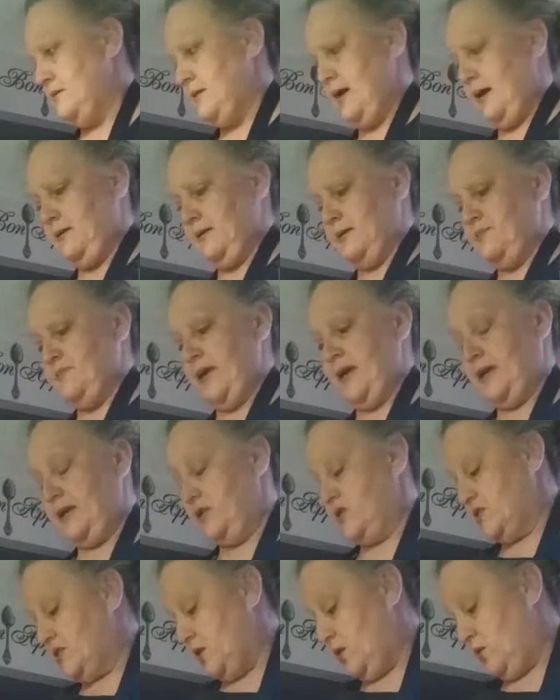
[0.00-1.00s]
Now it's
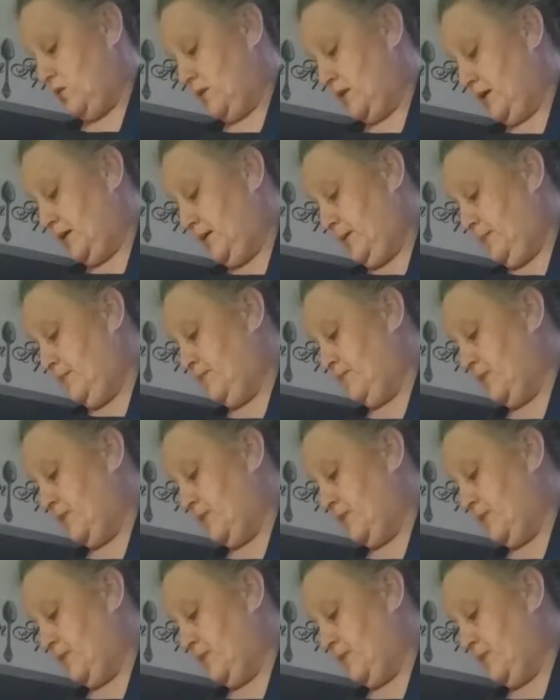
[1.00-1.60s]
baking soda.